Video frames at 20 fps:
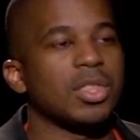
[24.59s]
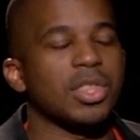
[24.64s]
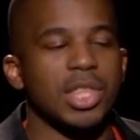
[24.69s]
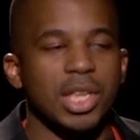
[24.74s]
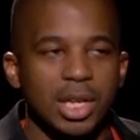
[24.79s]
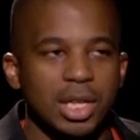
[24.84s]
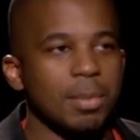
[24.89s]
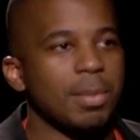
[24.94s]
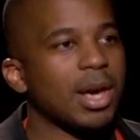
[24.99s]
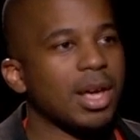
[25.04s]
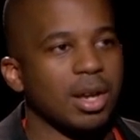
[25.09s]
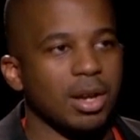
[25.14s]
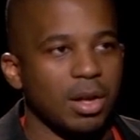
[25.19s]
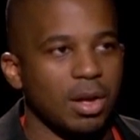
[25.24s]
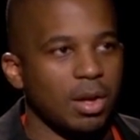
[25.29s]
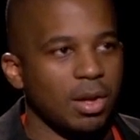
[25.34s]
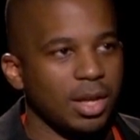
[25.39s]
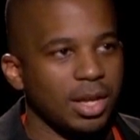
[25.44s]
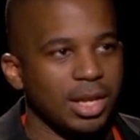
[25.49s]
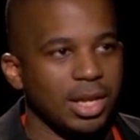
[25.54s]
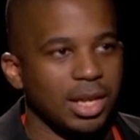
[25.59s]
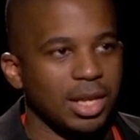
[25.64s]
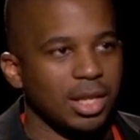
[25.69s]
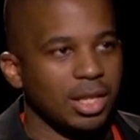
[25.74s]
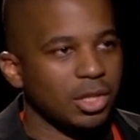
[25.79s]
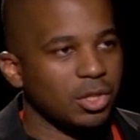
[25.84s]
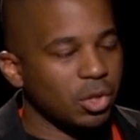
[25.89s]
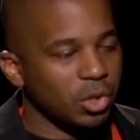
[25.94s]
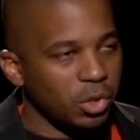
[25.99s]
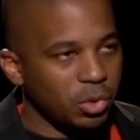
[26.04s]
Thinking about it all.
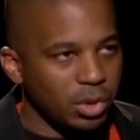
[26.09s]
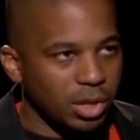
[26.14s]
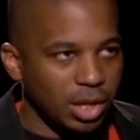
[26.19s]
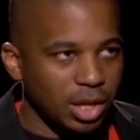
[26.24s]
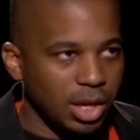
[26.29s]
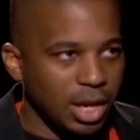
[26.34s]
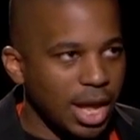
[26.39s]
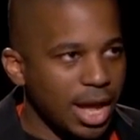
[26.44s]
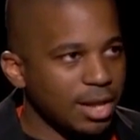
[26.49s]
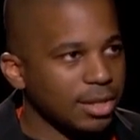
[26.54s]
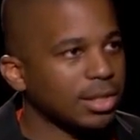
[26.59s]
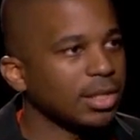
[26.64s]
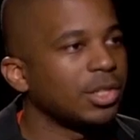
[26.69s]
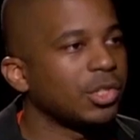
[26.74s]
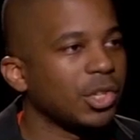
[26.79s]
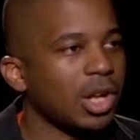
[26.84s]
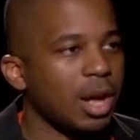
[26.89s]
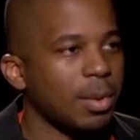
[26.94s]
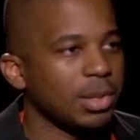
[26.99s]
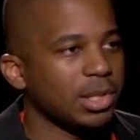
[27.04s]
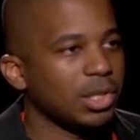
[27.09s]
And so you did an excellent job